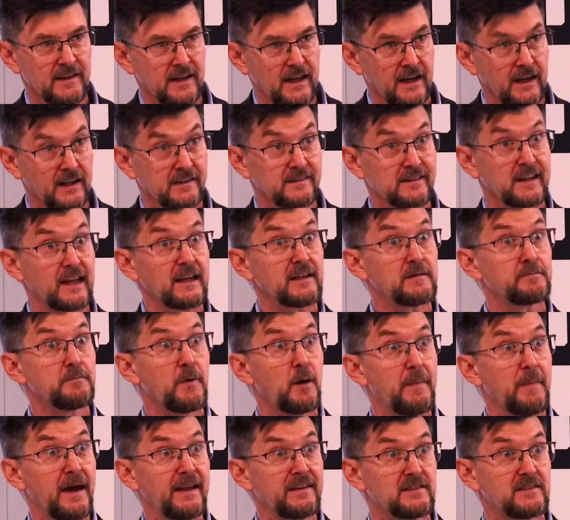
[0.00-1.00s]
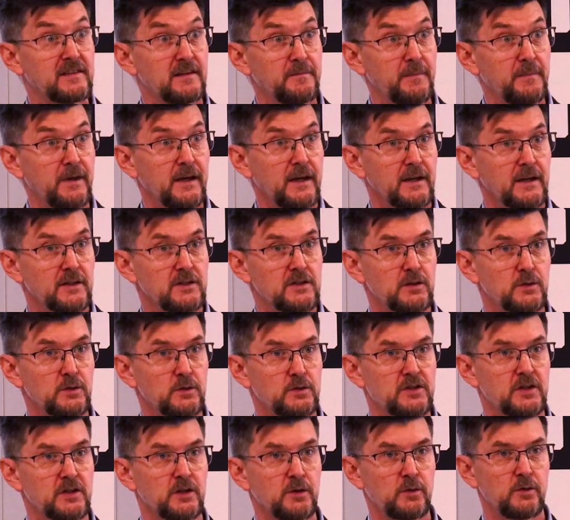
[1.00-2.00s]
and a slight momentum
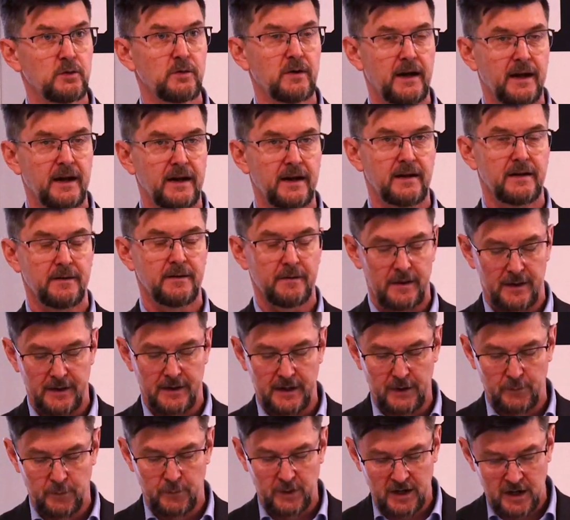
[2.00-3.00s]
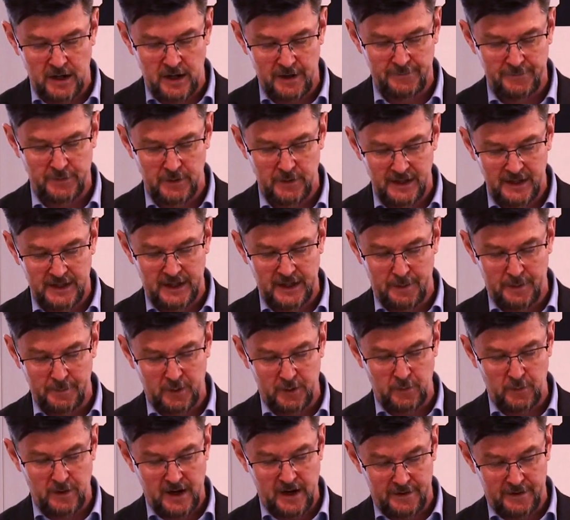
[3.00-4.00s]
due to
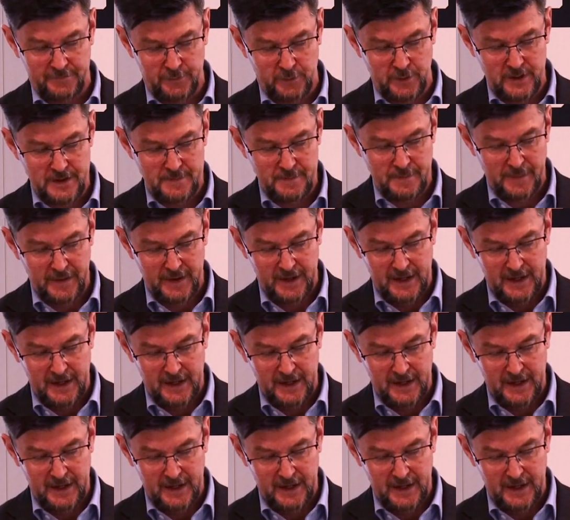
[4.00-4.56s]
economic recovery.